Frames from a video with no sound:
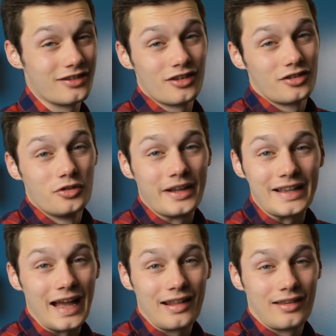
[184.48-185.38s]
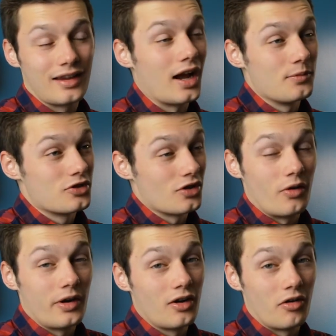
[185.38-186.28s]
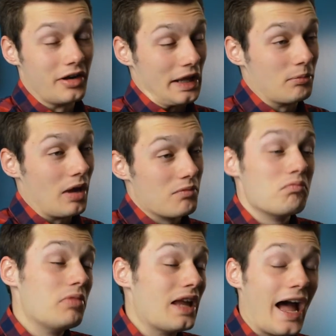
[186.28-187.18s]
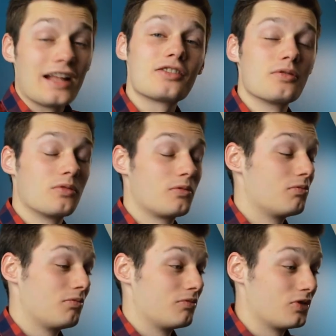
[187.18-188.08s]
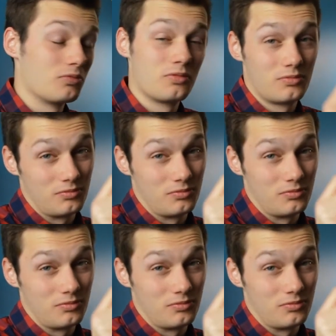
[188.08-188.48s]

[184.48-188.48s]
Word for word: not doing that, I'm sorry, or they may be add some some